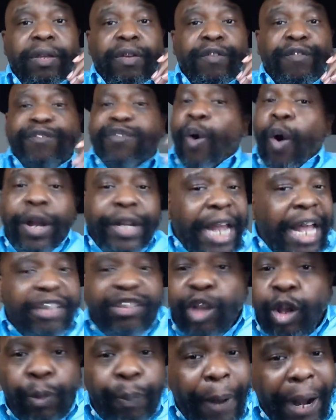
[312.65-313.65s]
Fournette's
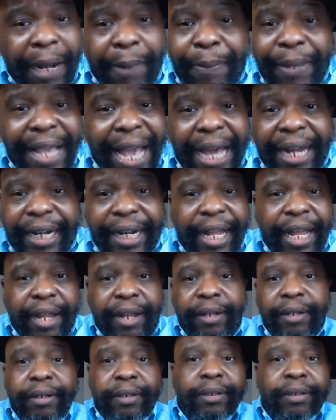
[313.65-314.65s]
going to probably be out of there.